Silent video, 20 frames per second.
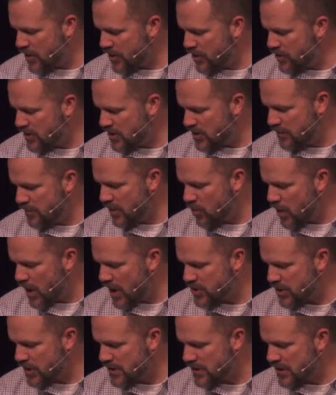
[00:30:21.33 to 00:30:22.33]
and you'll still be
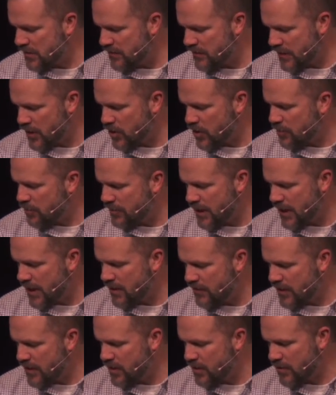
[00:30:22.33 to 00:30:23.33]
watching TV or playing
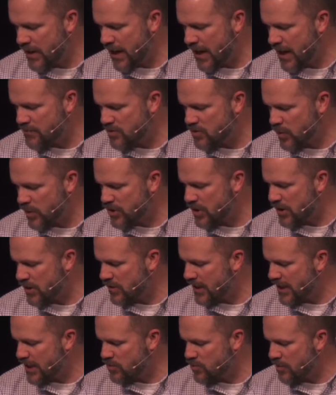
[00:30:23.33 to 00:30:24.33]
video games, wishing
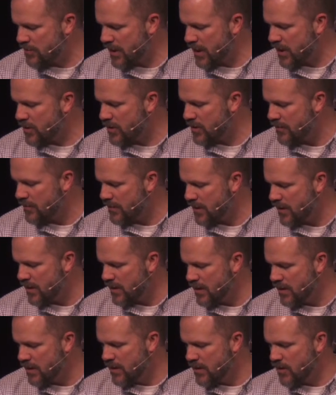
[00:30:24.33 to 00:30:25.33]
things were better,
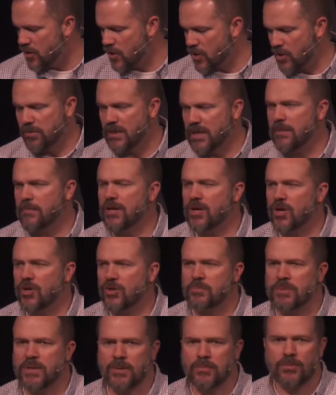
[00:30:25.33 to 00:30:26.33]
or blaming
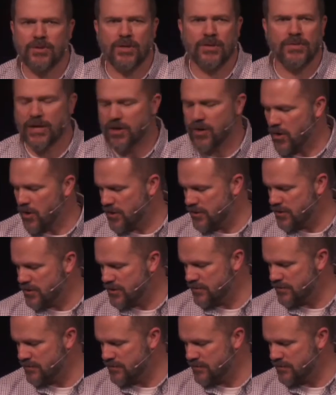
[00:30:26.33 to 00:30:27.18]
other people that they aren't.